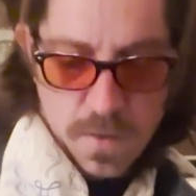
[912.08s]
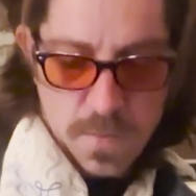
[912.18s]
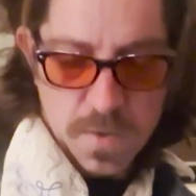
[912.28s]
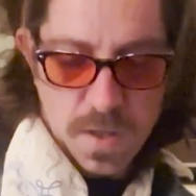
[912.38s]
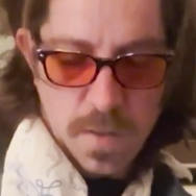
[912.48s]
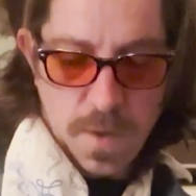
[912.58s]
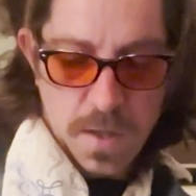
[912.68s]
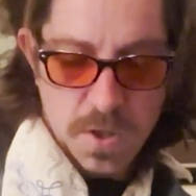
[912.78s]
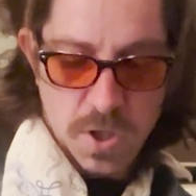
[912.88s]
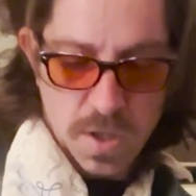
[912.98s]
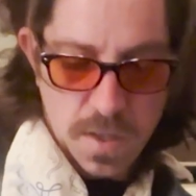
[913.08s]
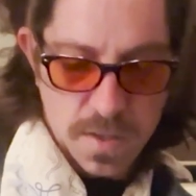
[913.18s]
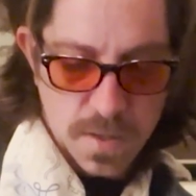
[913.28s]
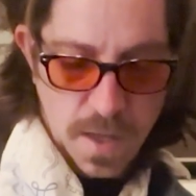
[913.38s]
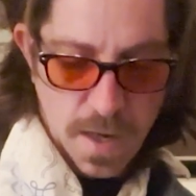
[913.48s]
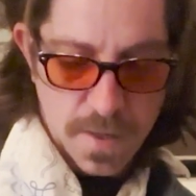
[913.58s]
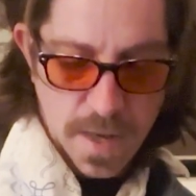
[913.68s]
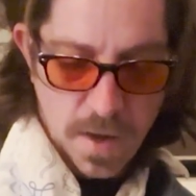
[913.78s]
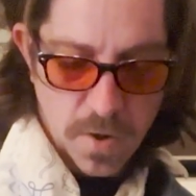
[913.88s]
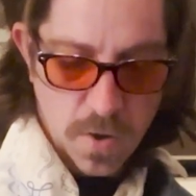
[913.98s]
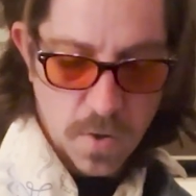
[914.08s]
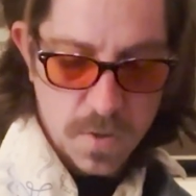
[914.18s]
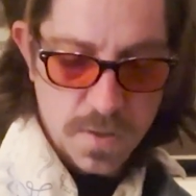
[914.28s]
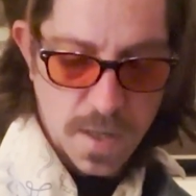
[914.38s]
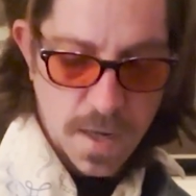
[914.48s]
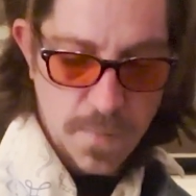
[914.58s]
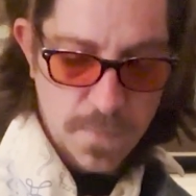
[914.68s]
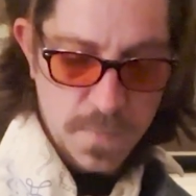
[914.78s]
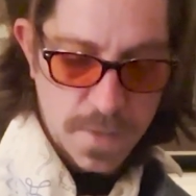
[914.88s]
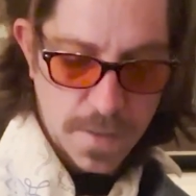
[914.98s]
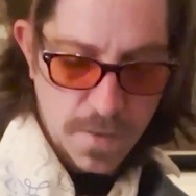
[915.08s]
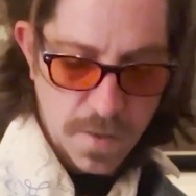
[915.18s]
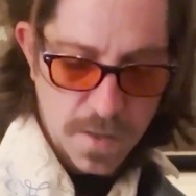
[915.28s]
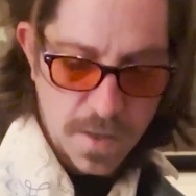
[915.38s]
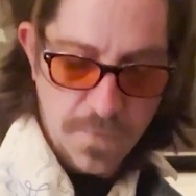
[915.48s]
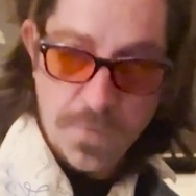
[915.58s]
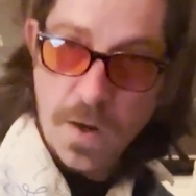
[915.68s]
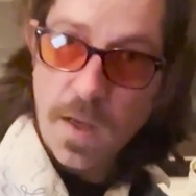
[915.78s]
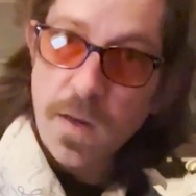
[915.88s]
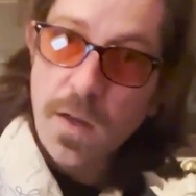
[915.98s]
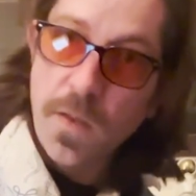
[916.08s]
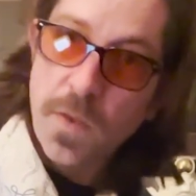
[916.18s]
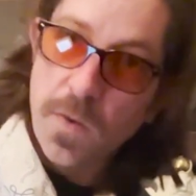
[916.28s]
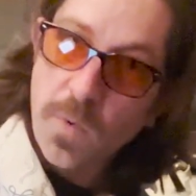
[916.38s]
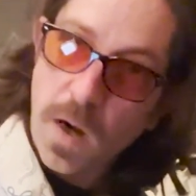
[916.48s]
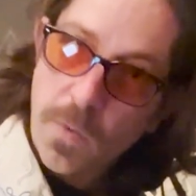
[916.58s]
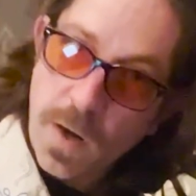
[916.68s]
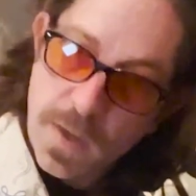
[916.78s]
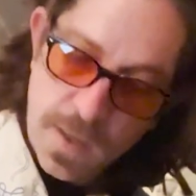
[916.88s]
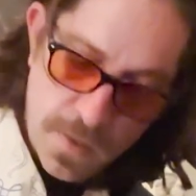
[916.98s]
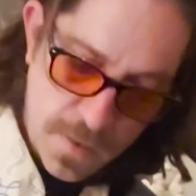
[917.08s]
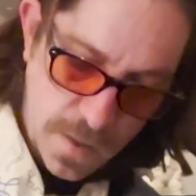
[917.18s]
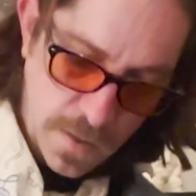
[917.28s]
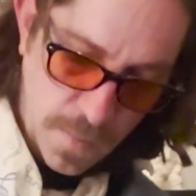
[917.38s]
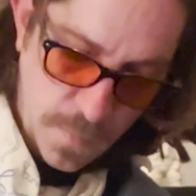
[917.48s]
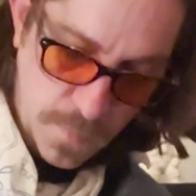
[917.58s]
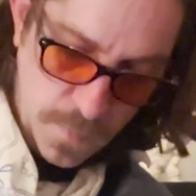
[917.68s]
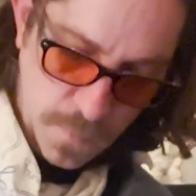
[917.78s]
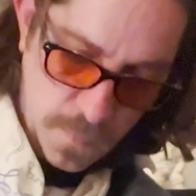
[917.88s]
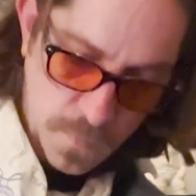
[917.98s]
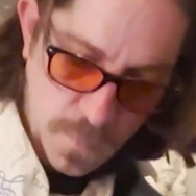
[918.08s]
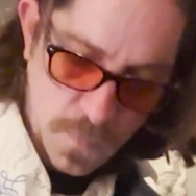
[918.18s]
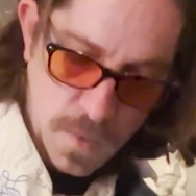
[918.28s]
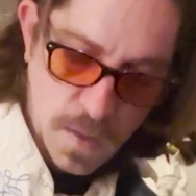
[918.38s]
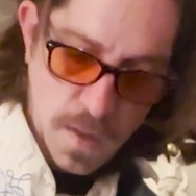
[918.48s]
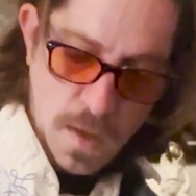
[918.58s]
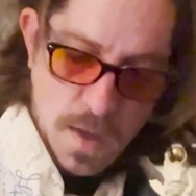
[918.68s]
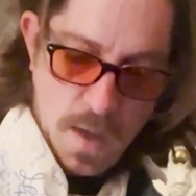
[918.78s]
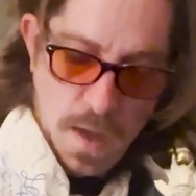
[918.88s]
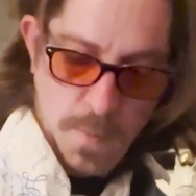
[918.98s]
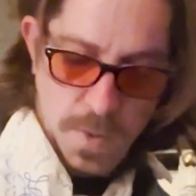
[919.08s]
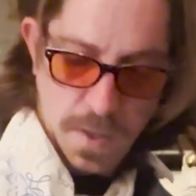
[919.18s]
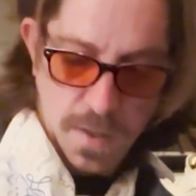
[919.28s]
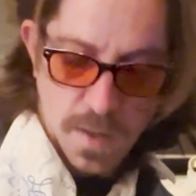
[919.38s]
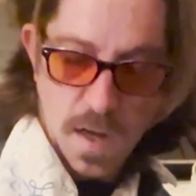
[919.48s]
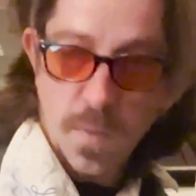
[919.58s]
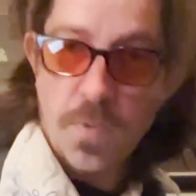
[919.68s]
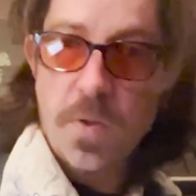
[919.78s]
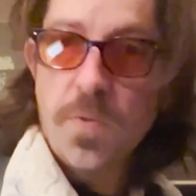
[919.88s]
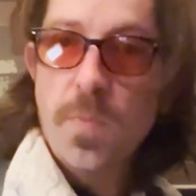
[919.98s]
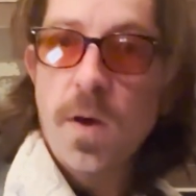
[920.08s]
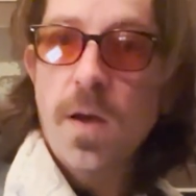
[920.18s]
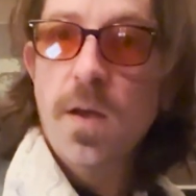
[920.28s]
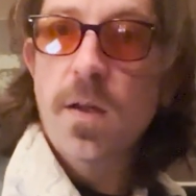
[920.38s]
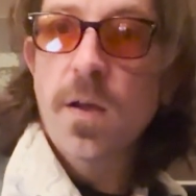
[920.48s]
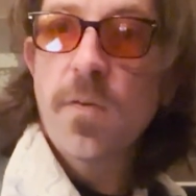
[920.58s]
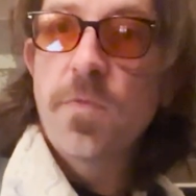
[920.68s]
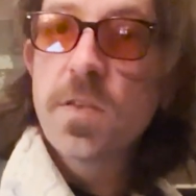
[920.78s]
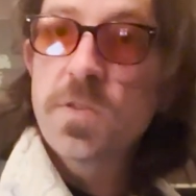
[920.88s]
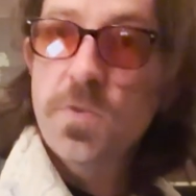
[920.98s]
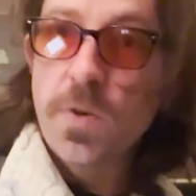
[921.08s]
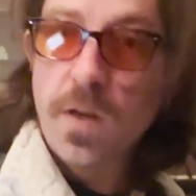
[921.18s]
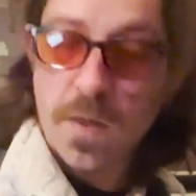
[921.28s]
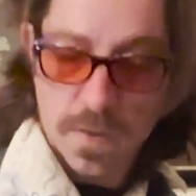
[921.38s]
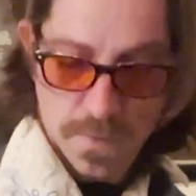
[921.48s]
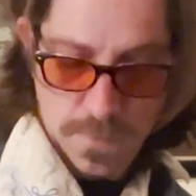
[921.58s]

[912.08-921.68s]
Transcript: I'm just letting my G slide down a whole step, down to the 10th fret, and then right when I get there, I'm picking it up with my 5th string.